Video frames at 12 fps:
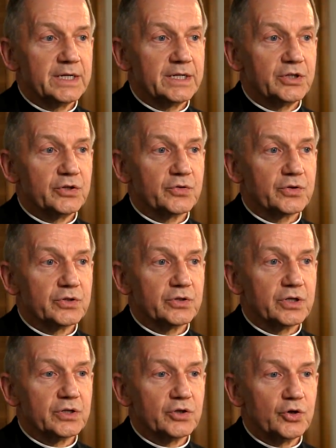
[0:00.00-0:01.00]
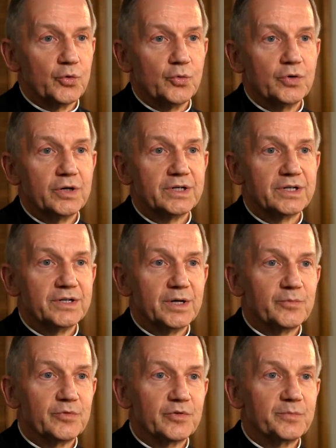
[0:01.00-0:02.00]
you know, a low
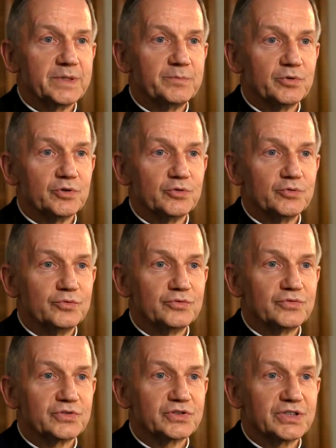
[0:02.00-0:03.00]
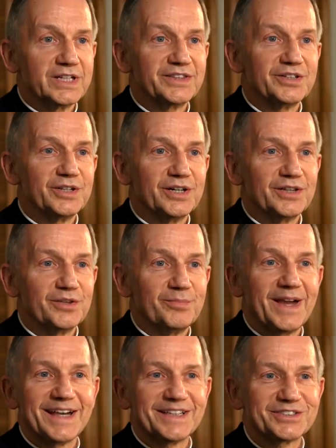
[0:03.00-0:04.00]
number of people who cite the
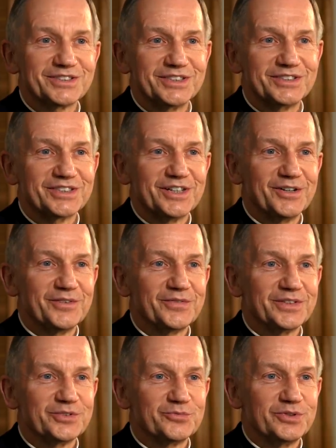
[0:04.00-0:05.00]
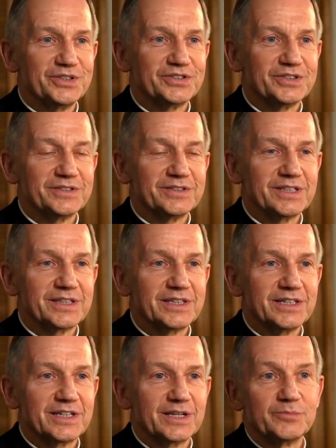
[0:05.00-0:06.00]
Mass itself as a reason that
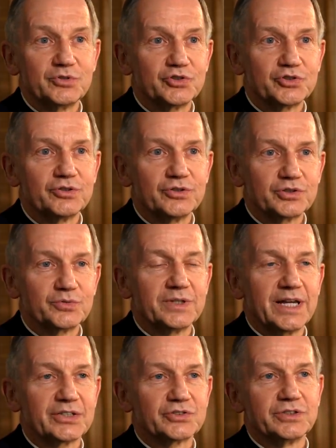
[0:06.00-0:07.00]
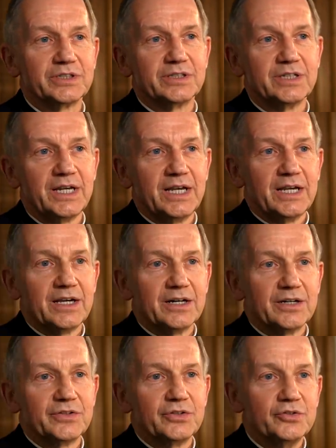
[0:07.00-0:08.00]
they come to church, when actually
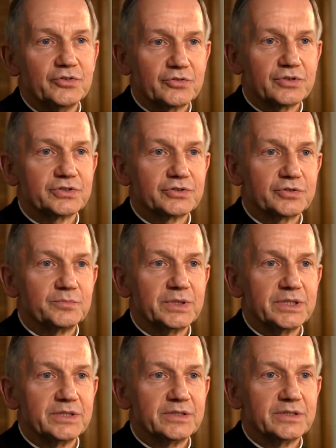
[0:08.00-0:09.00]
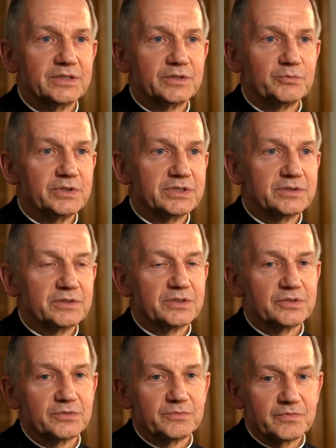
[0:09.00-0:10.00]
the Eucharist should be, the
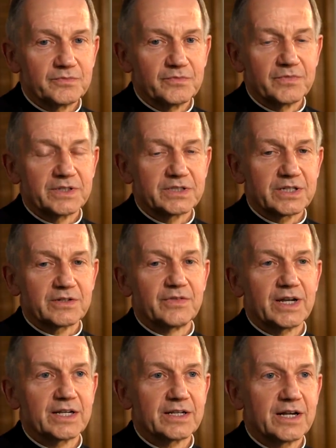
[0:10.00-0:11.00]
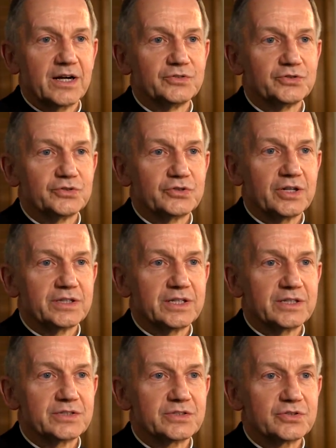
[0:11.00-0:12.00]
Second Vatican Council taught
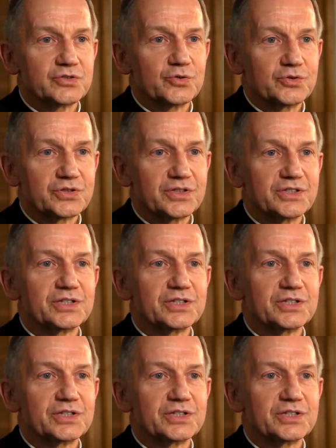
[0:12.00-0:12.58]
that it's the source and the